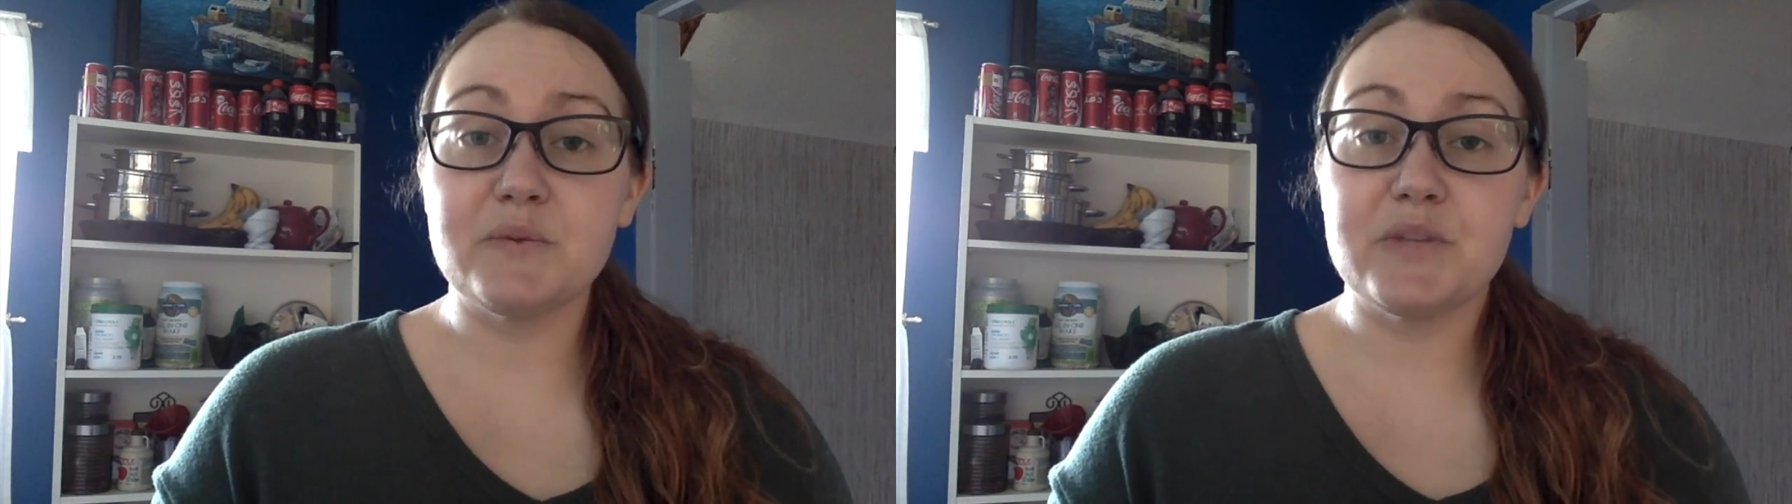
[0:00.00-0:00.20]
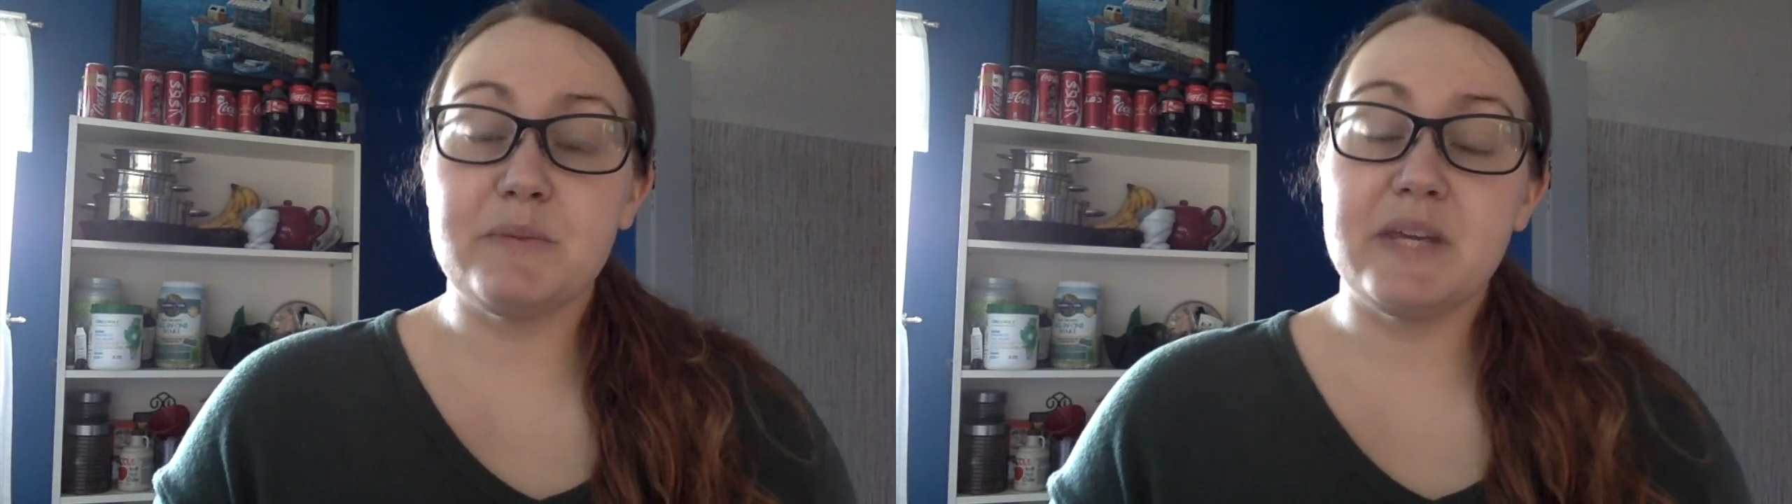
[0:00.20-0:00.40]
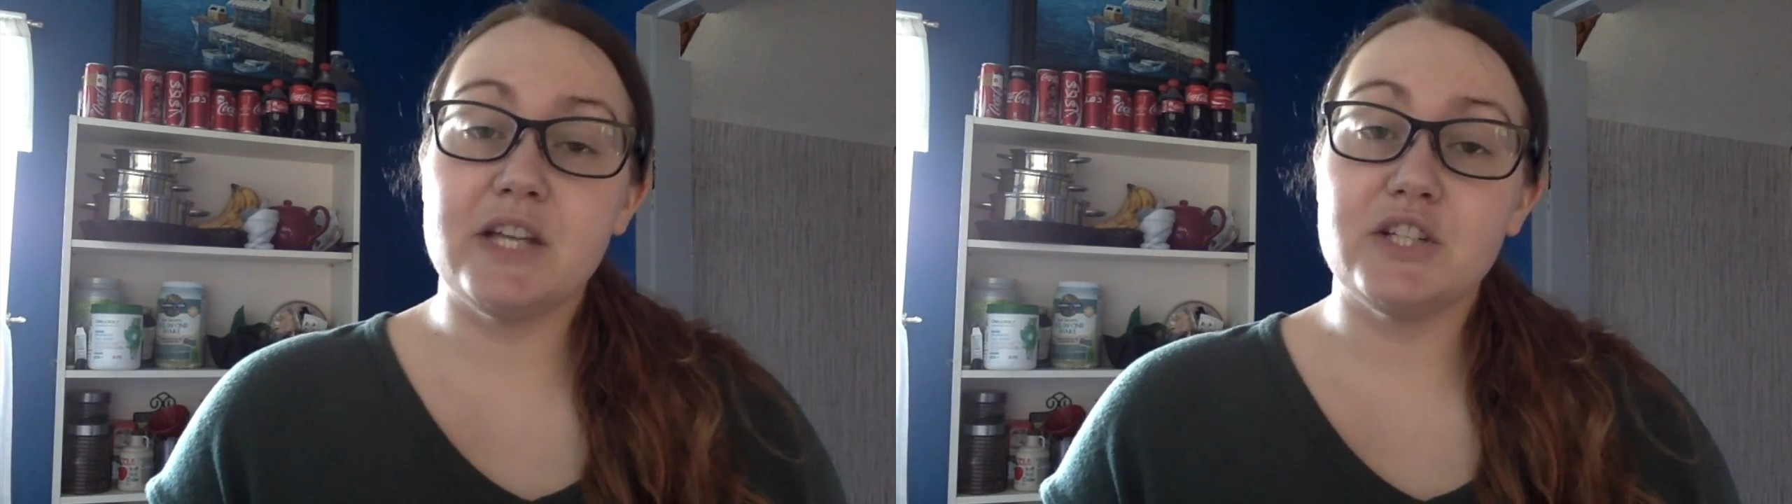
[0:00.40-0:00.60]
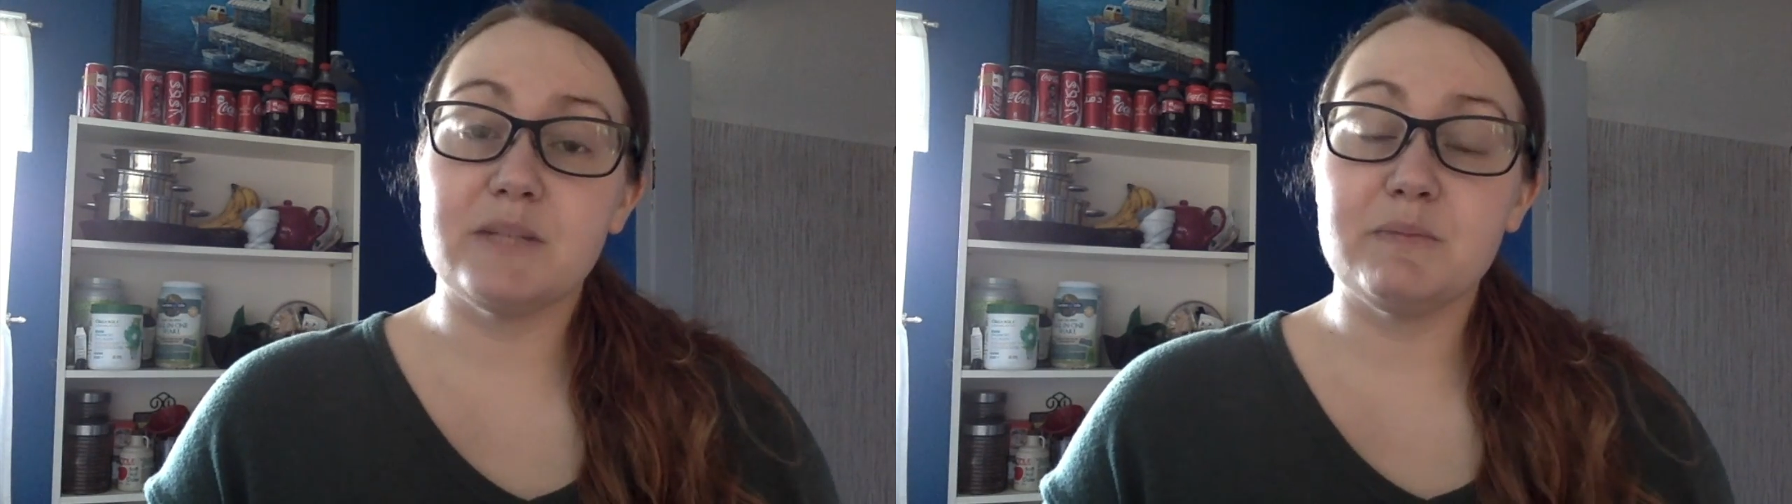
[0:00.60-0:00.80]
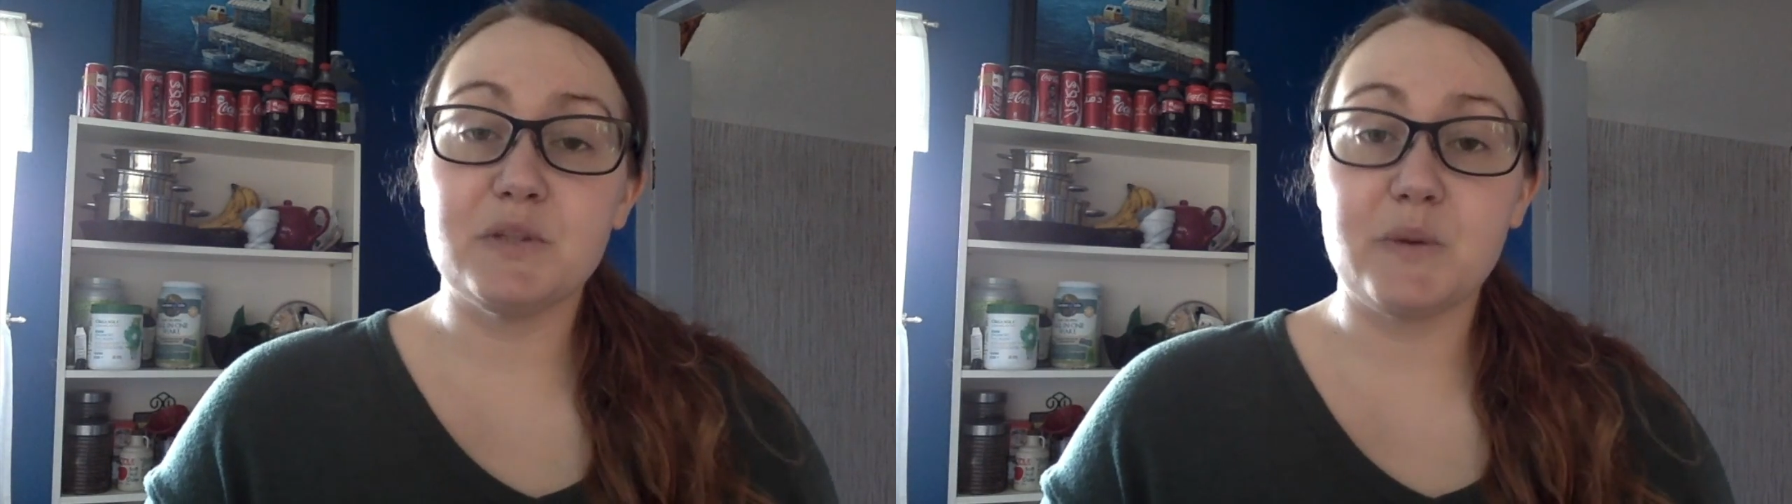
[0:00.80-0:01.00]
when the pH
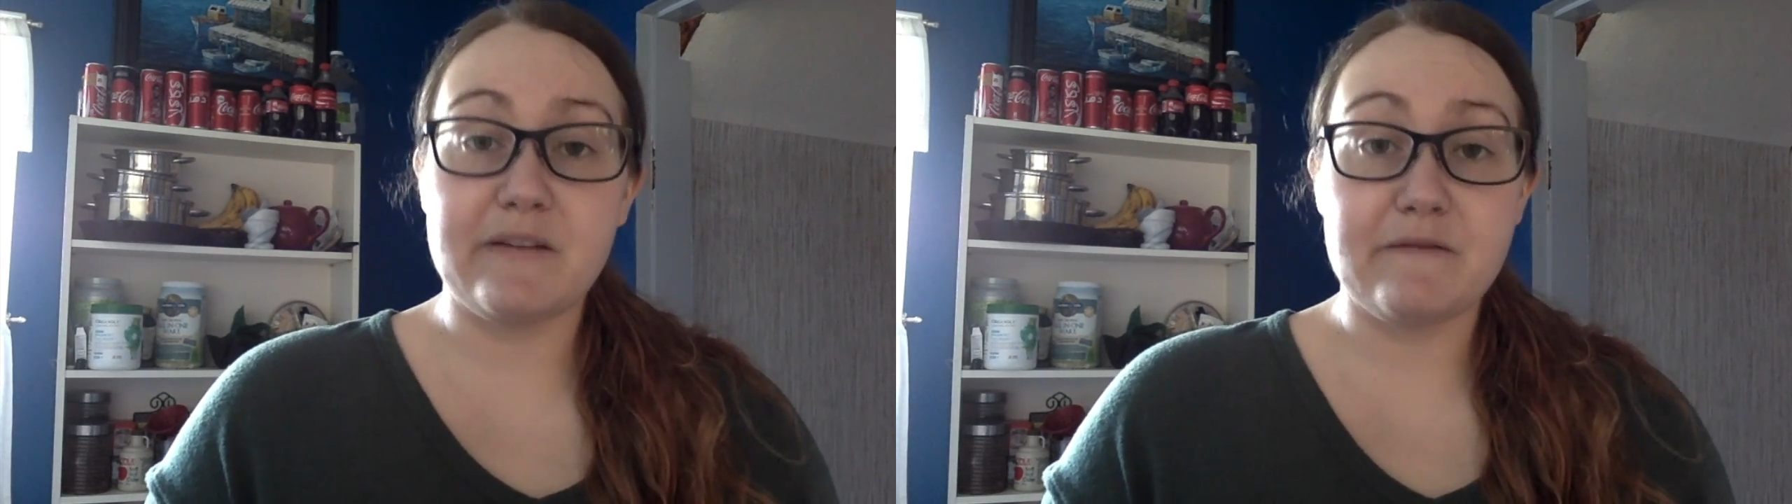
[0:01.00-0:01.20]
is between